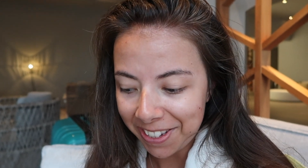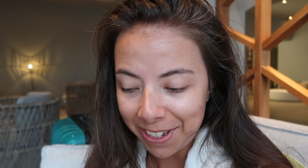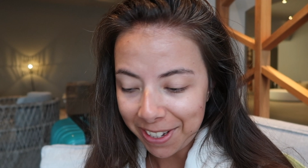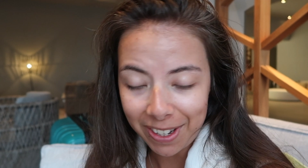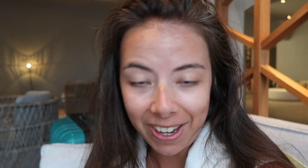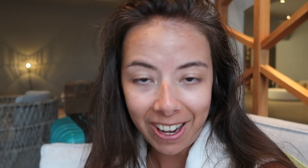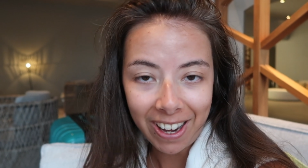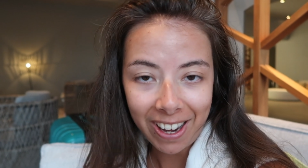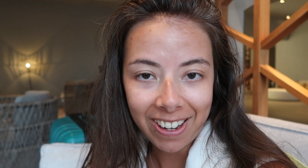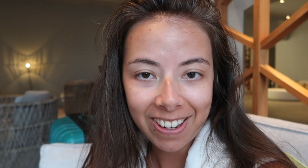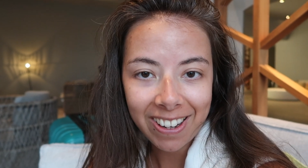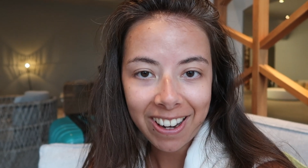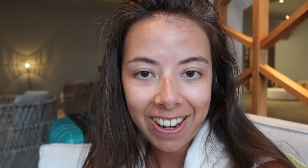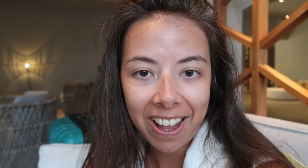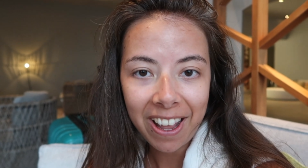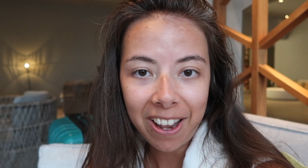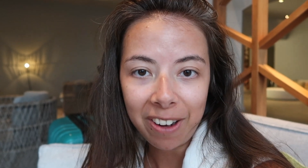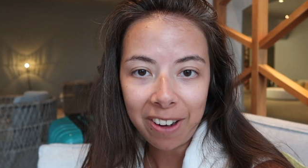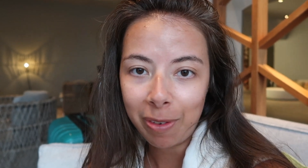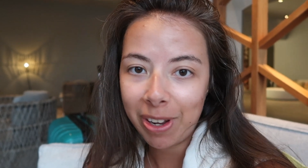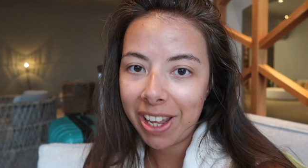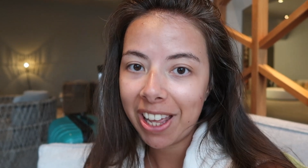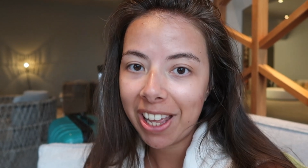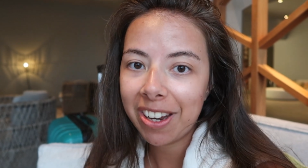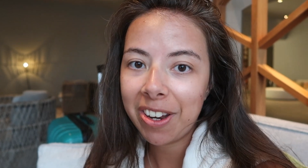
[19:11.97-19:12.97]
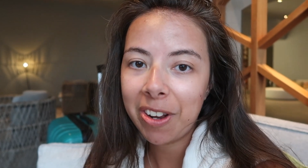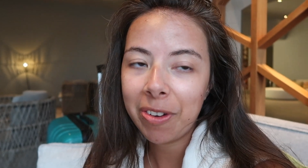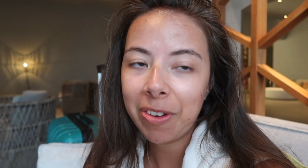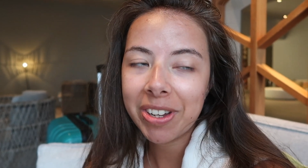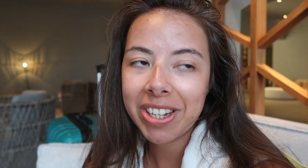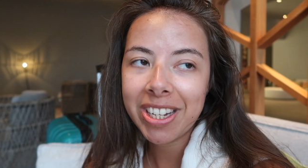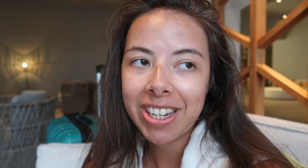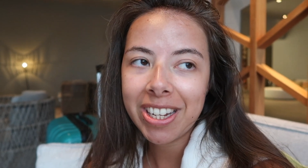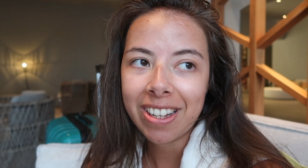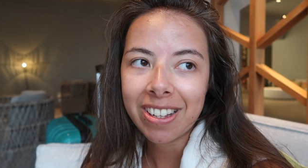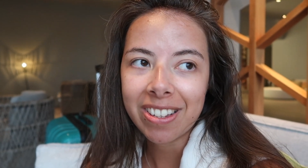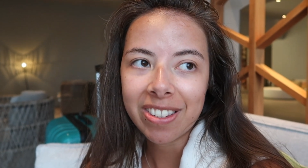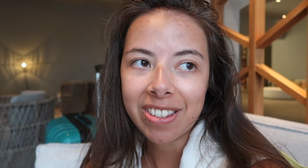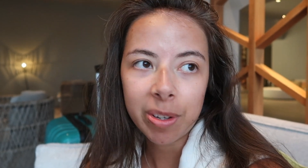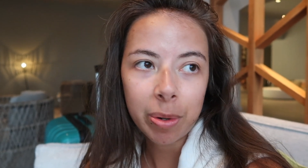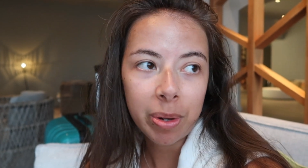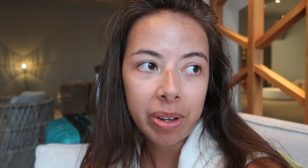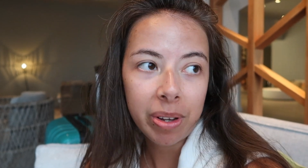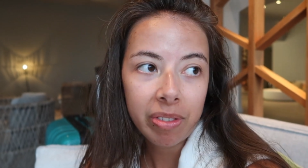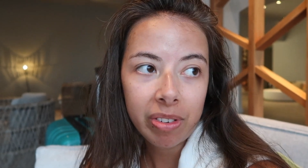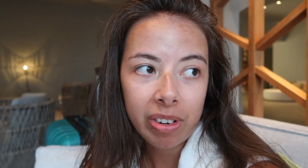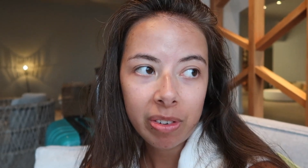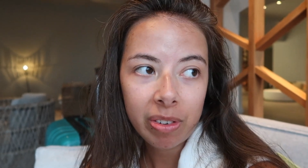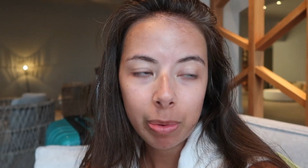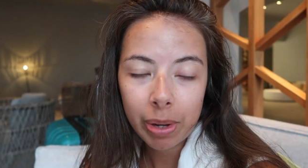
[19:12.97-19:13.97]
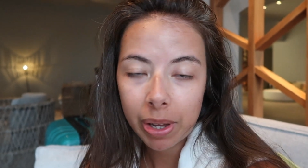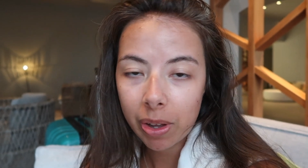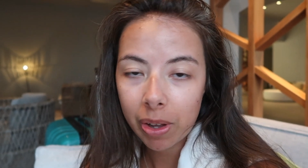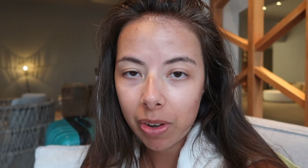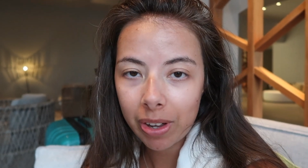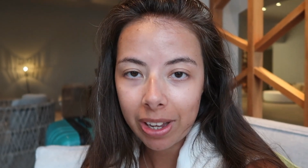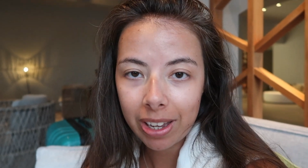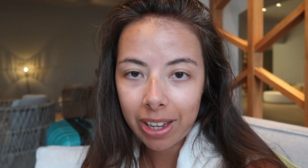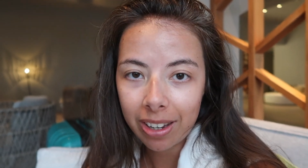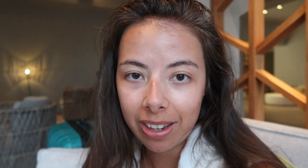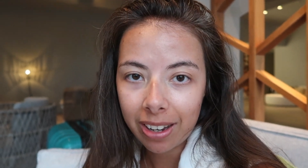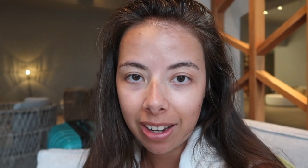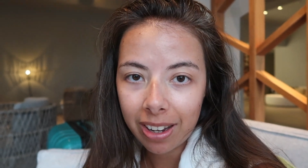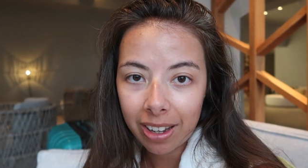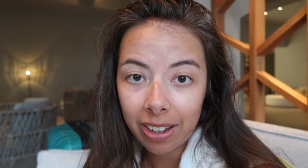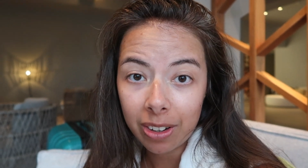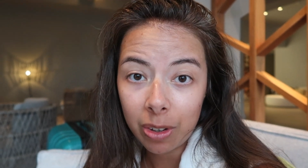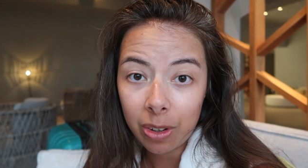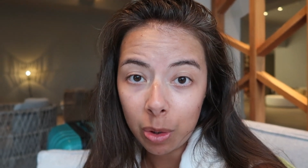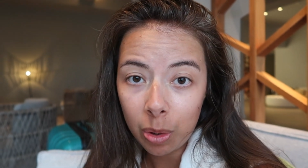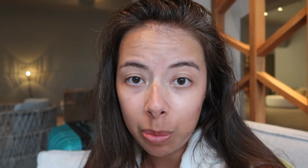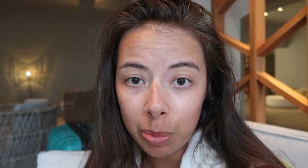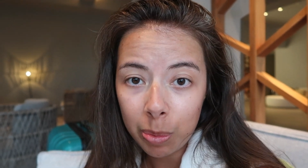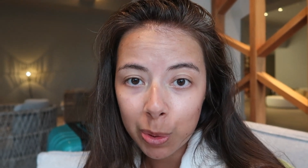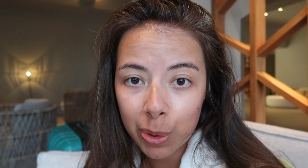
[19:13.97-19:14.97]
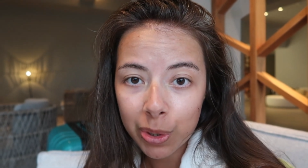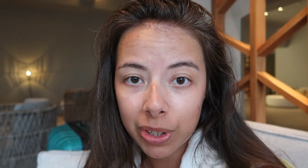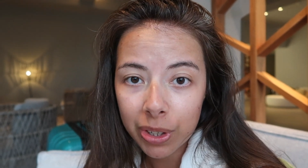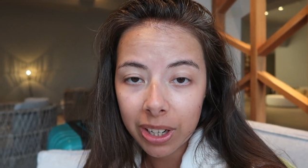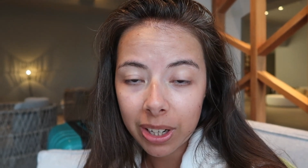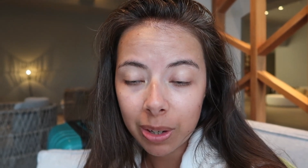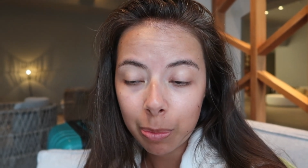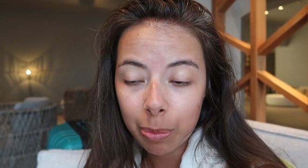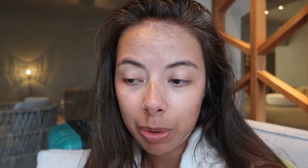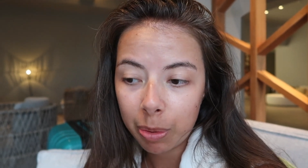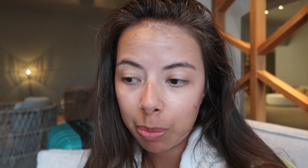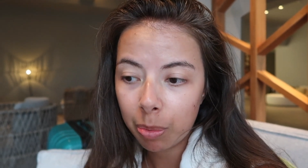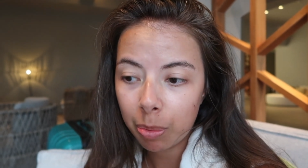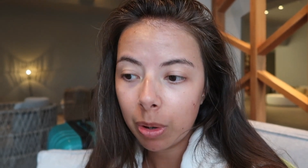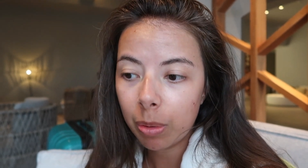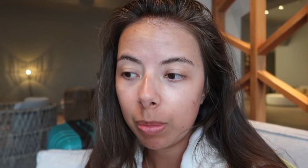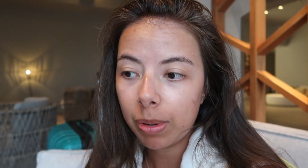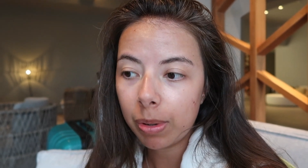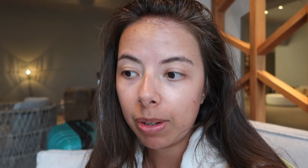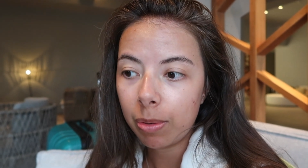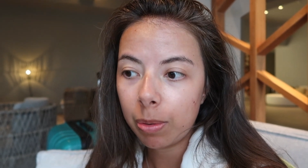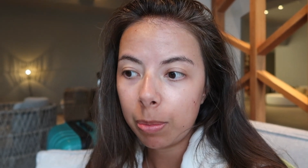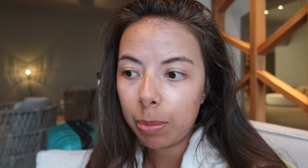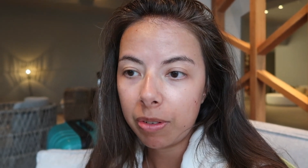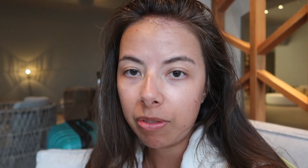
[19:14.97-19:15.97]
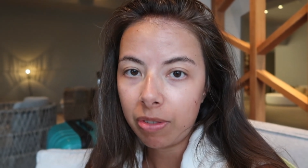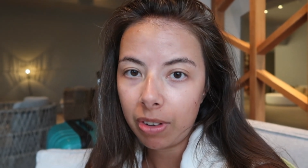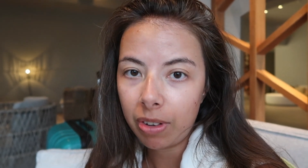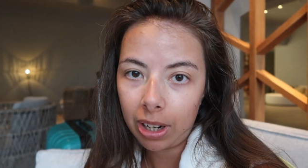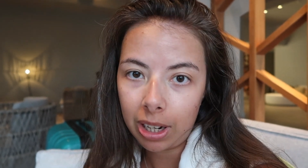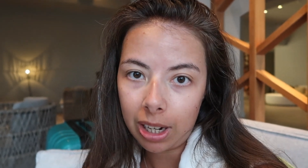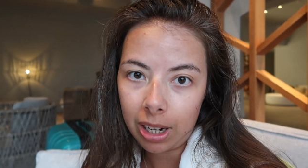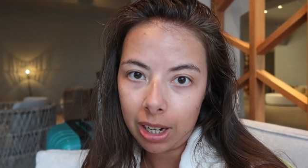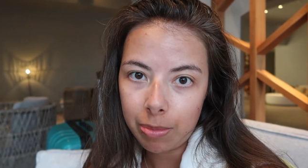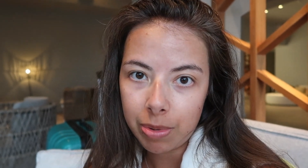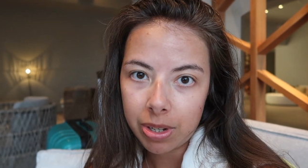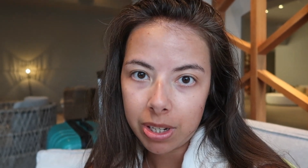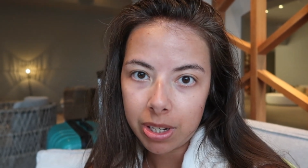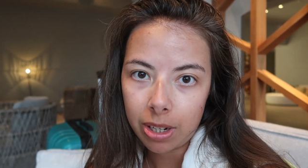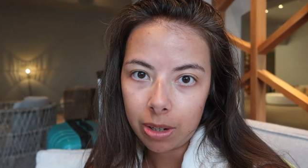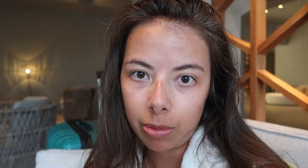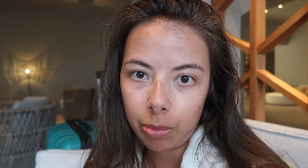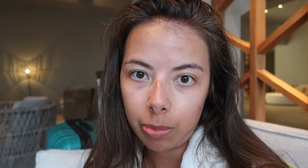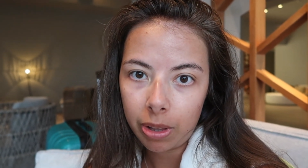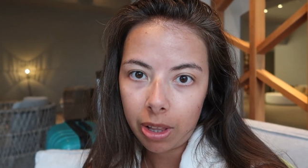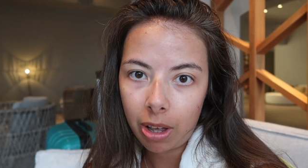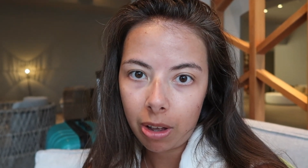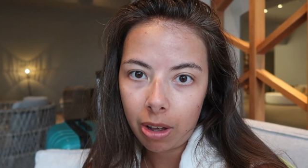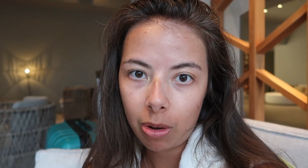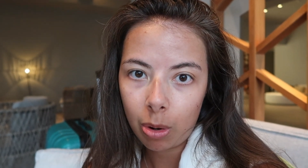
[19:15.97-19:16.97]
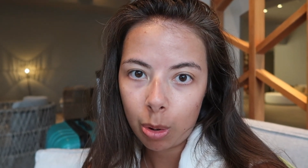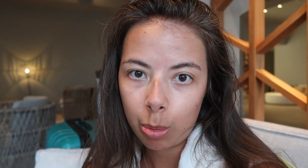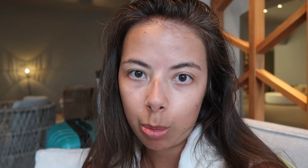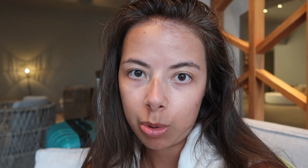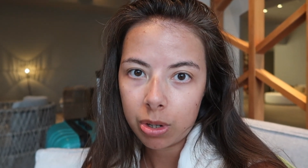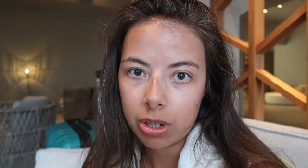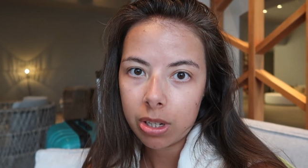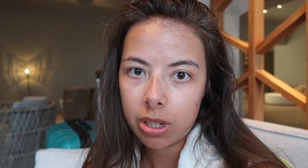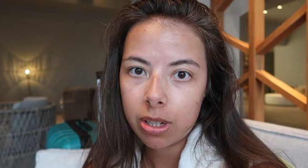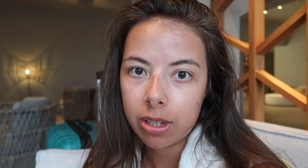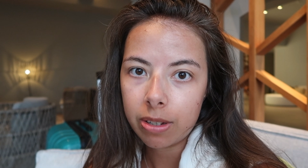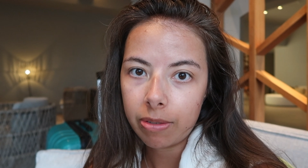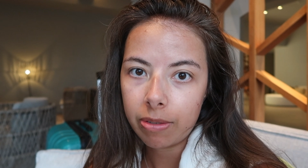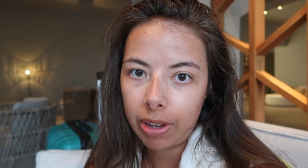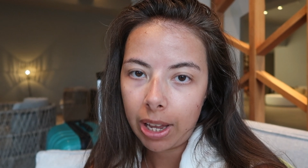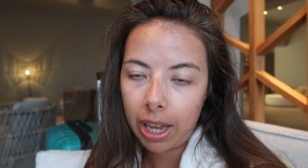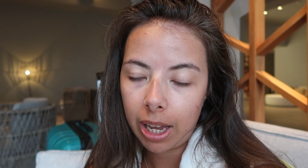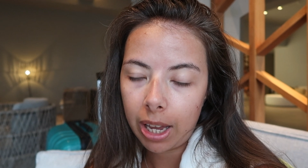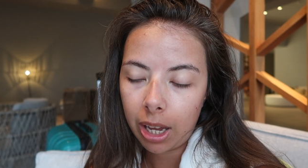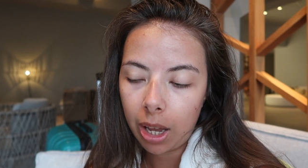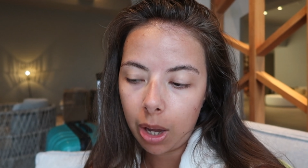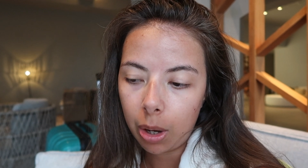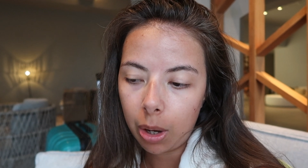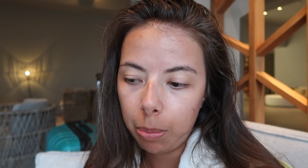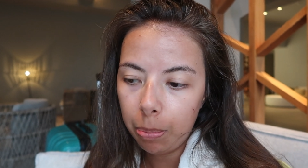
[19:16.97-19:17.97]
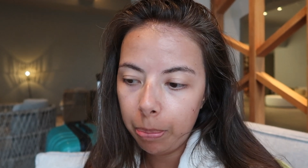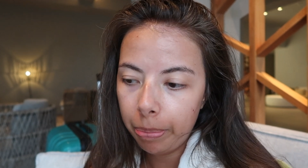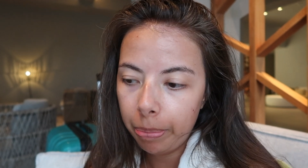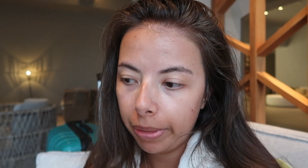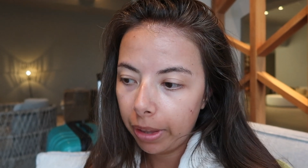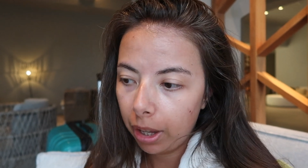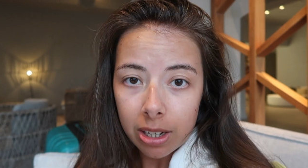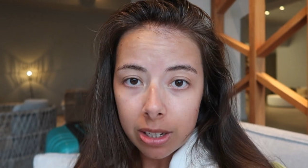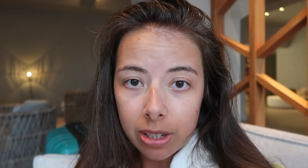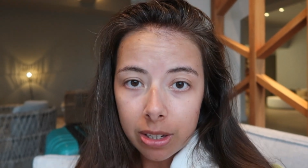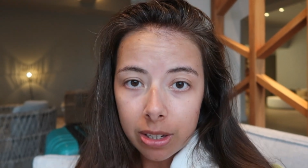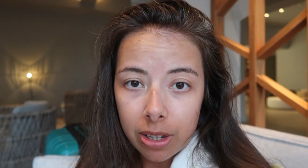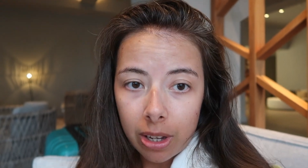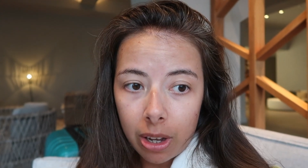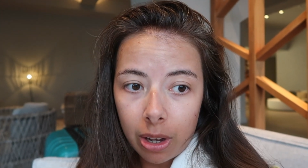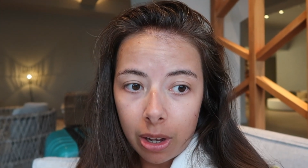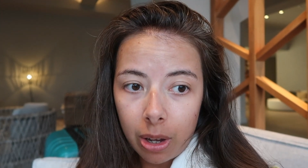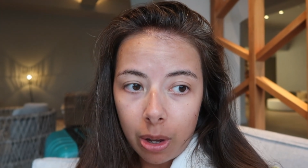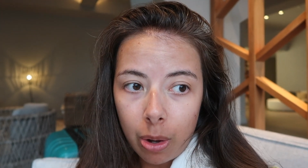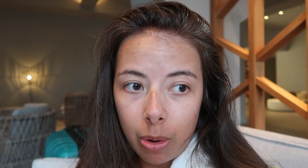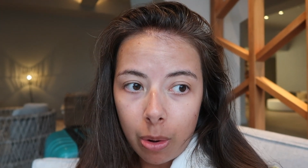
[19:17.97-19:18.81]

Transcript: today and we had no idea so even if we got in at normal time we probably would be very limited with our options of getting home so